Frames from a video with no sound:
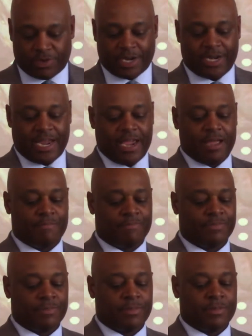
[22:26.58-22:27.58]
he
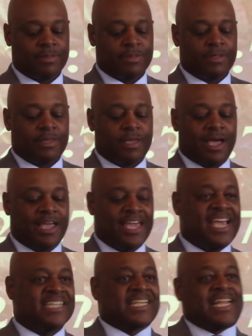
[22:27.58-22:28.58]
did.
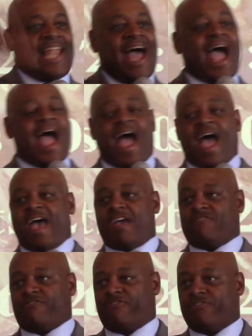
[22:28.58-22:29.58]
He's
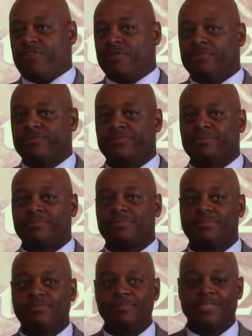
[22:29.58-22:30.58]
alive.
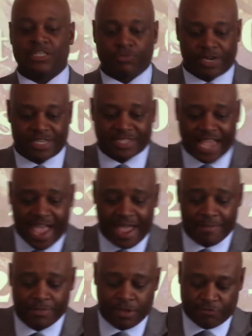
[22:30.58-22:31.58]
That's what he
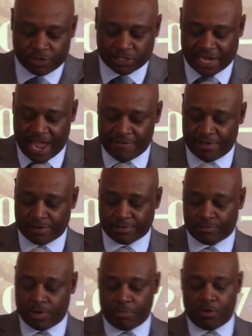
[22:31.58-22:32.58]
said. Verse
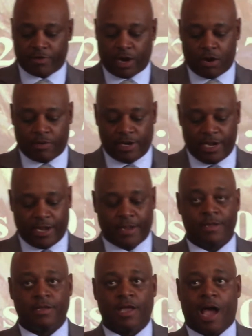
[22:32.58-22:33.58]
11, we're moving hurriedly.
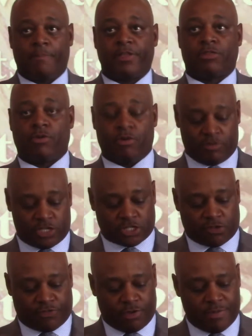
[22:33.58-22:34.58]
I'll be through in
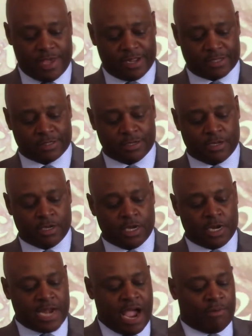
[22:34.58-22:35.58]
just a few minutes.
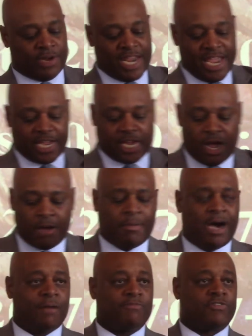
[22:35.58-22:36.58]
Now when he had come
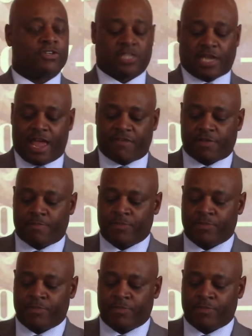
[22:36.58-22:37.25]
up, verse 11,